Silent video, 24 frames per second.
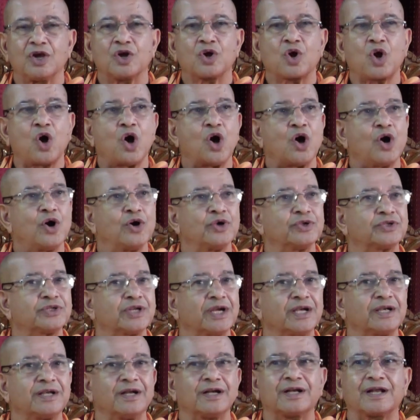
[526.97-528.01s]

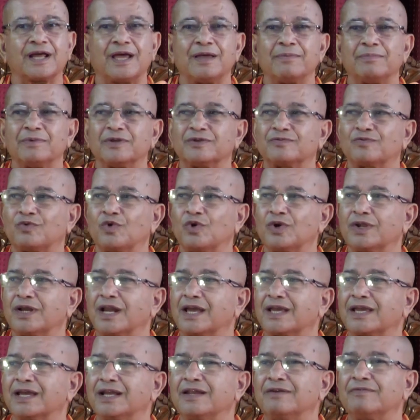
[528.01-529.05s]
Constantly time is flowing
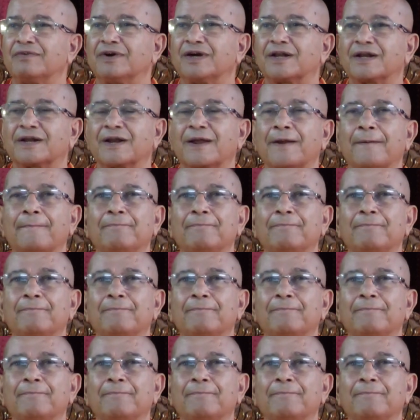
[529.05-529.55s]
like a river